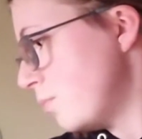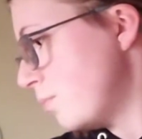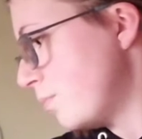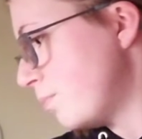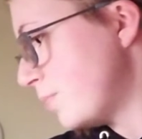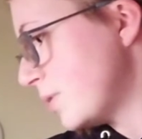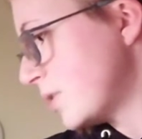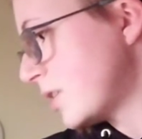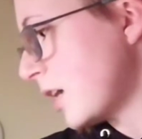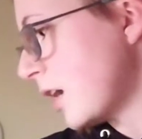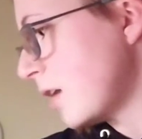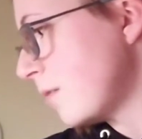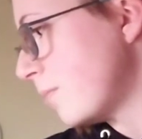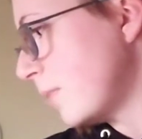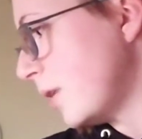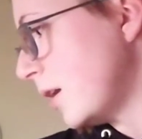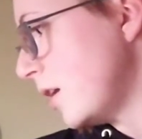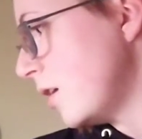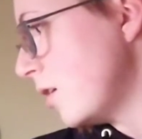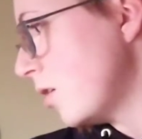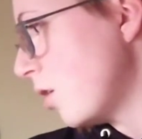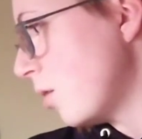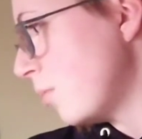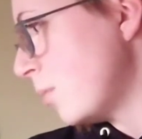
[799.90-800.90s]
beside
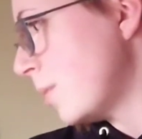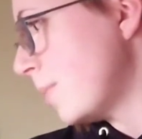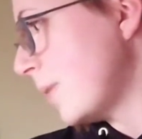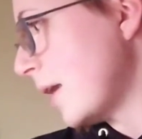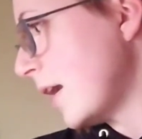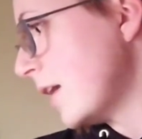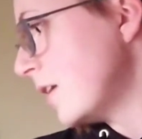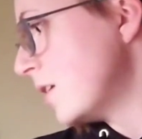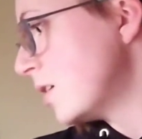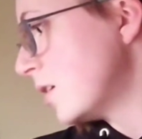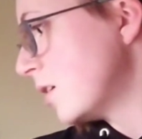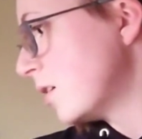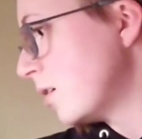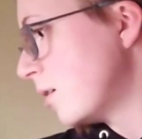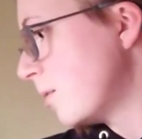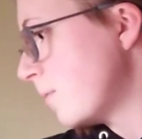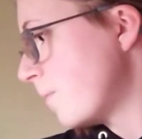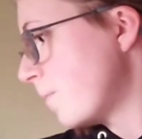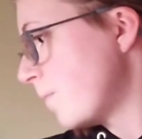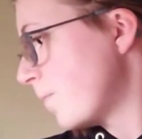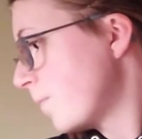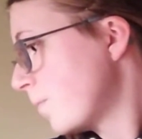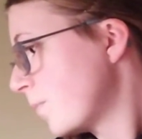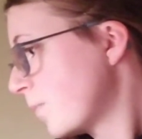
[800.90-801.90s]
me on my bed,
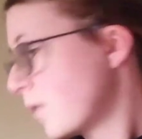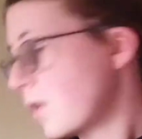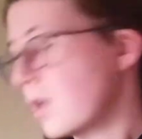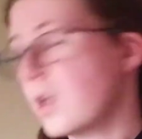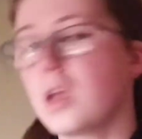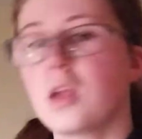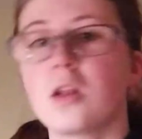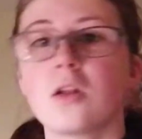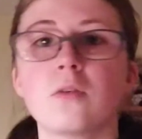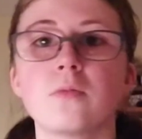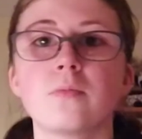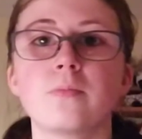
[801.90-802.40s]
in